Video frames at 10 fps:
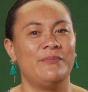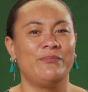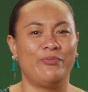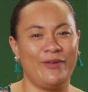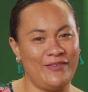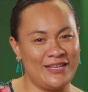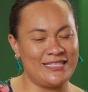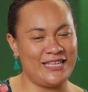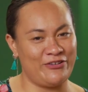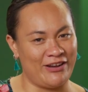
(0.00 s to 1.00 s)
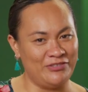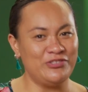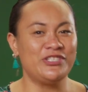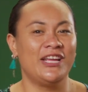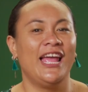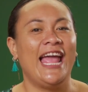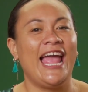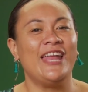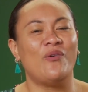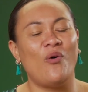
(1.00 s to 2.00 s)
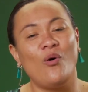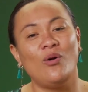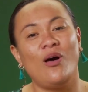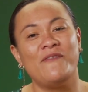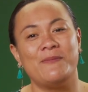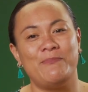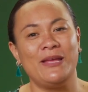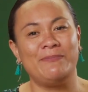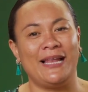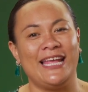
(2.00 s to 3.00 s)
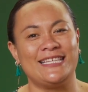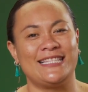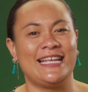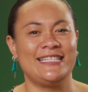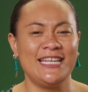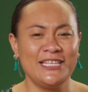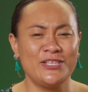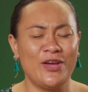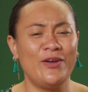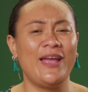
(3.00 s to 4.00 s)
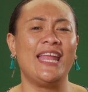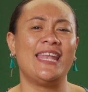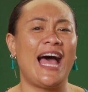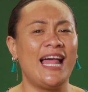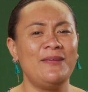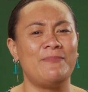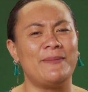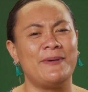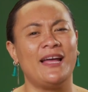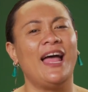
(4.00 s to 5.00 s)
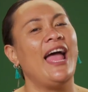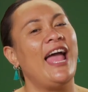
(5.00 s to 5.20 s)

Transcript: previously Crunch, and all of the big players like Tesco and Alibaba